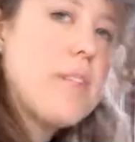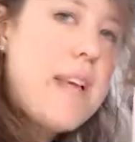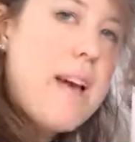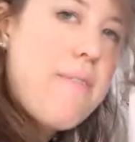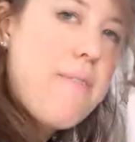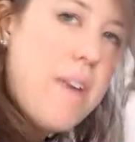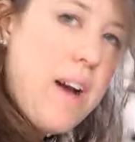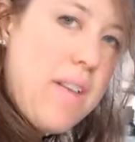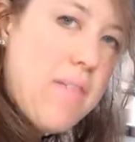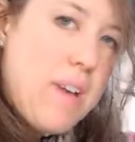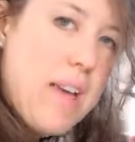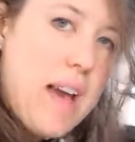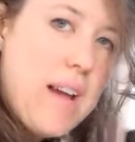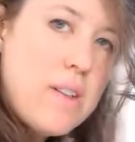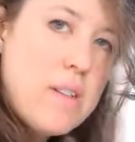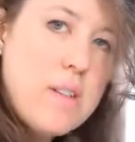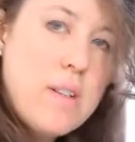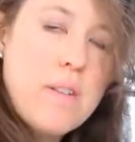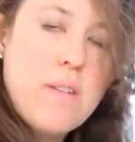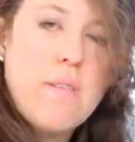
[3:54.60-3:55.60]
that
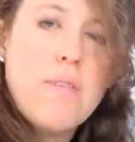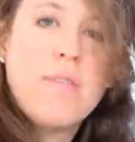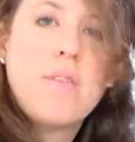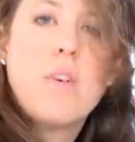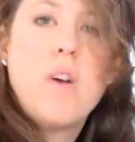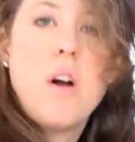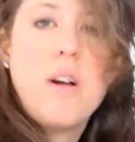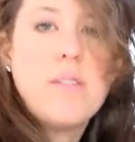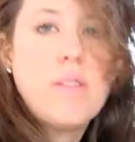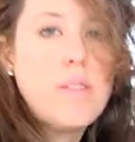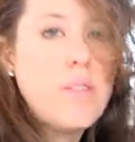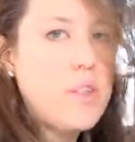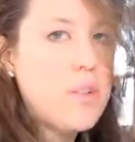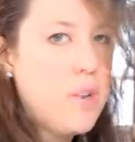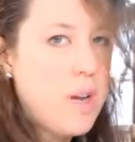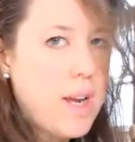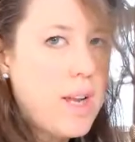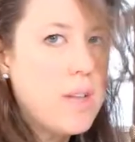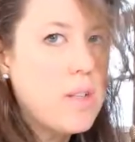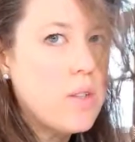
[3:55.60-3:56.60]
5-gallon of
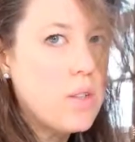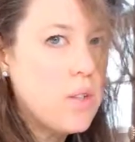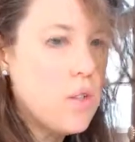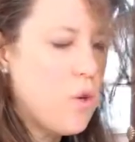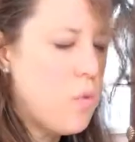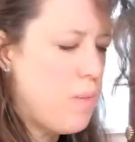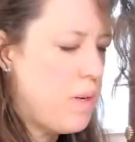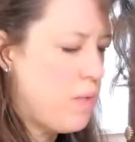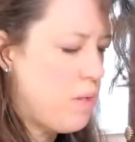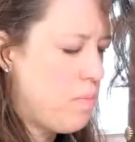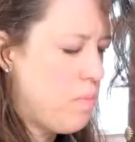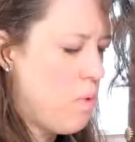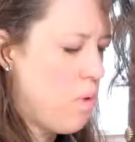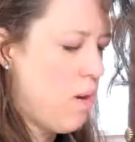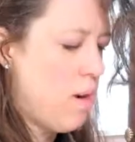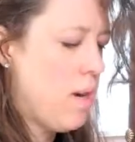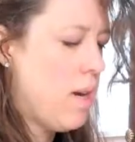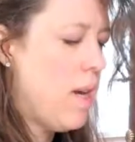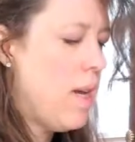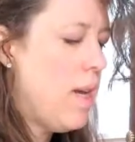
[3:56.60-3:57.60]
concentrate so much
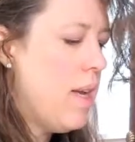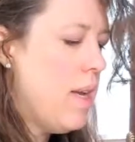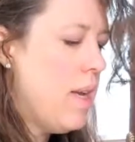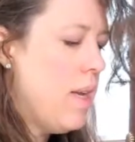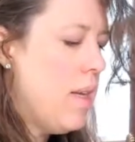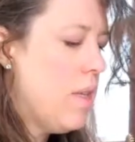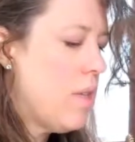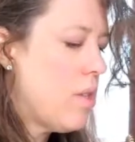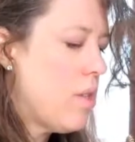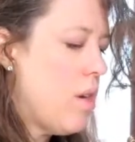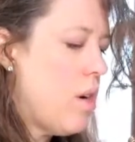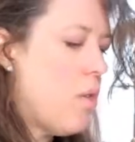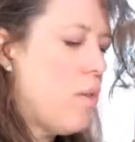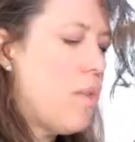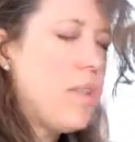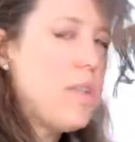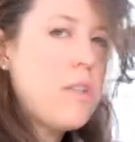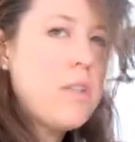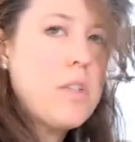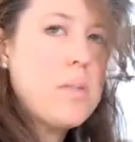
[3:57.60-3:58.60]
more. So
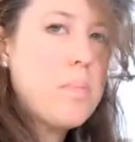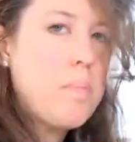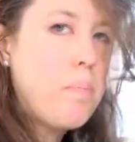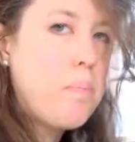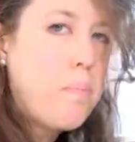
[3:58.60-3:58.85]
these are just